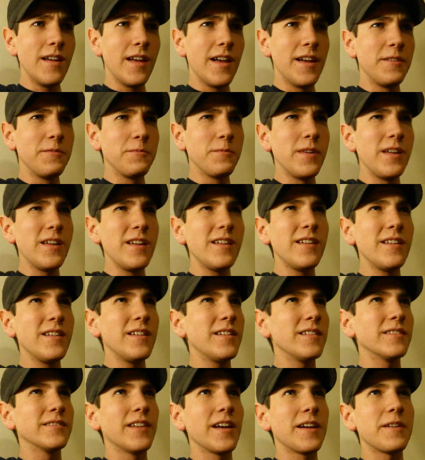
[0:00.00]
And
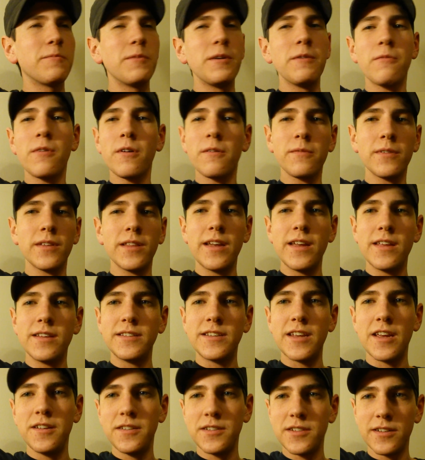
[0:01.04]
we weren't really
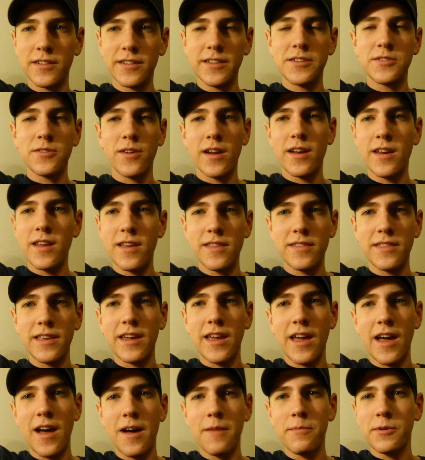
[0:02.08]
intentionally trying to hit the
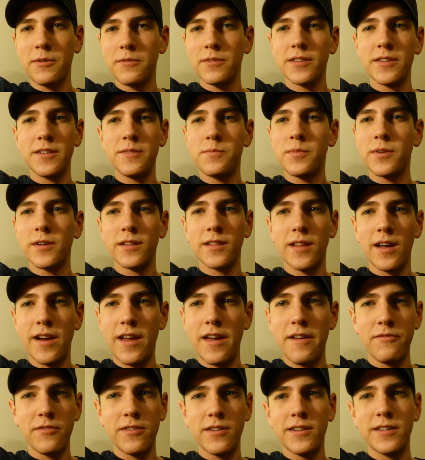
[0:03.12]
cap or really put a lot
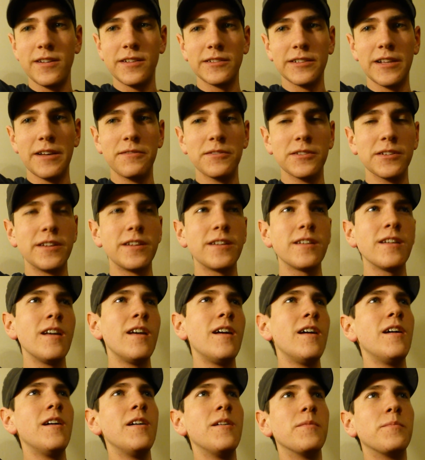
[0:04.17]
of effort into leveling.
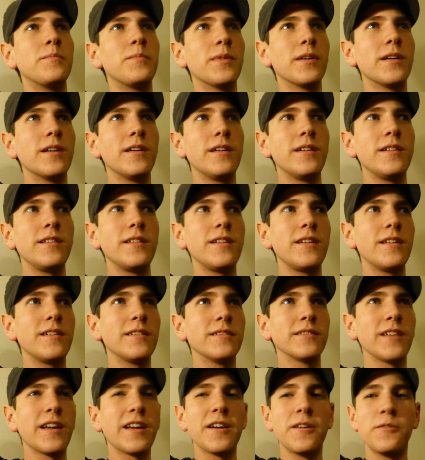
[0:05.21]
But,
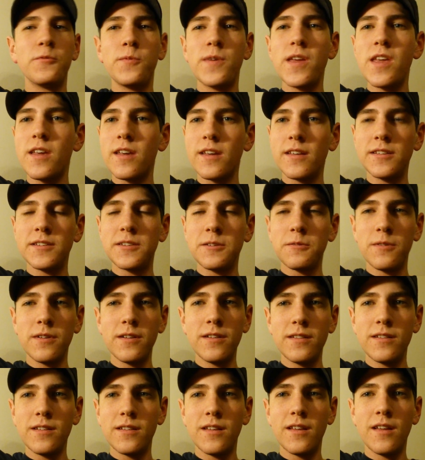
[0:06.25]
like, a week into
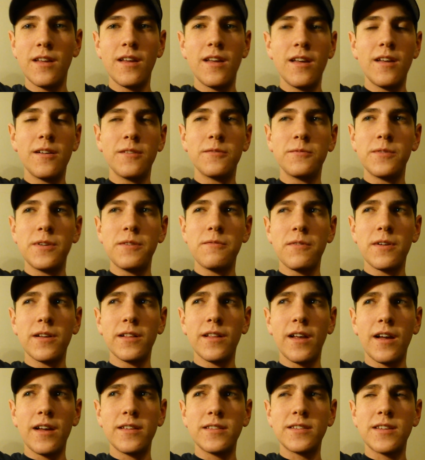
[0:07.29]
it, we
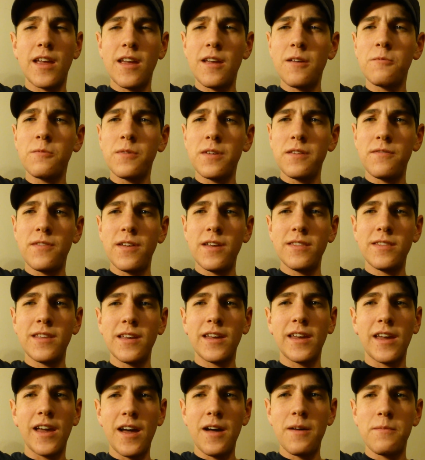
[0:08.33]
realized, hey, we've hit the
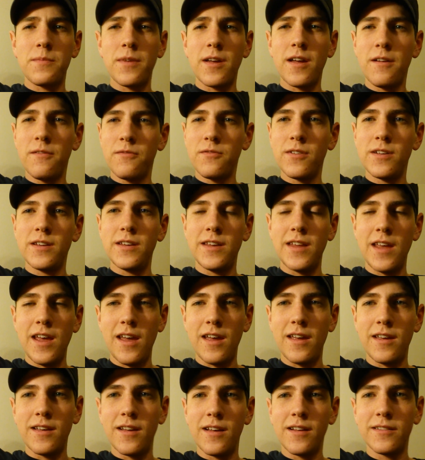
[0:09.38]
cap every
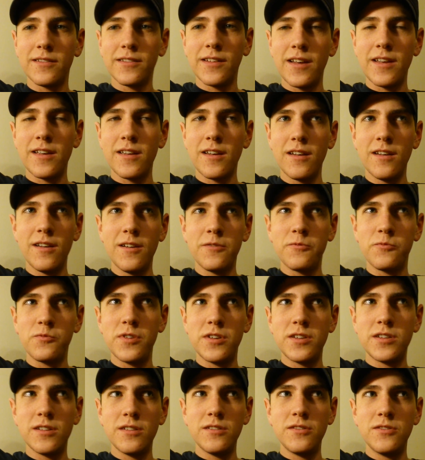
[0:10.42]
day. Like,
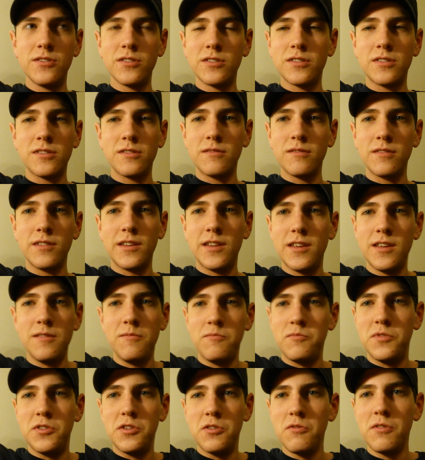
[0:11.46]
we should just
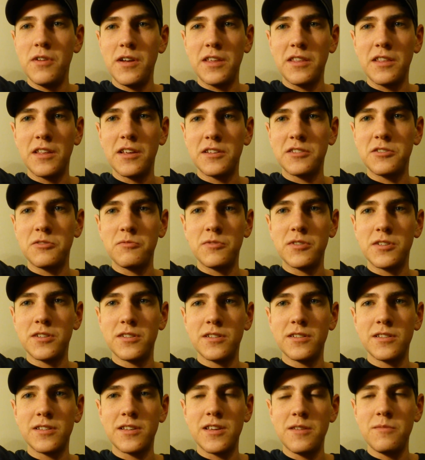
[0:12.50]
keep doing this. We
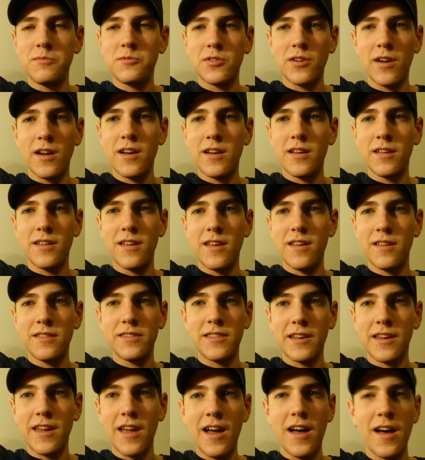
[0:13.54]
should just keep trying to
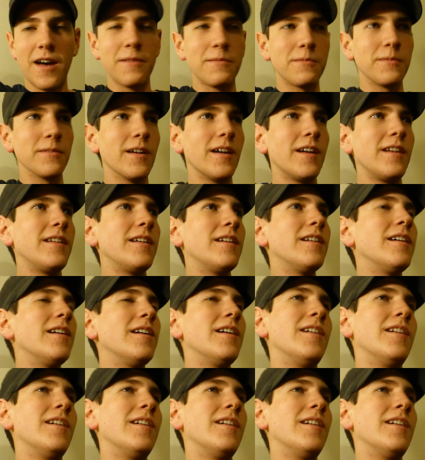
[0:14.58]
hit the cap, right?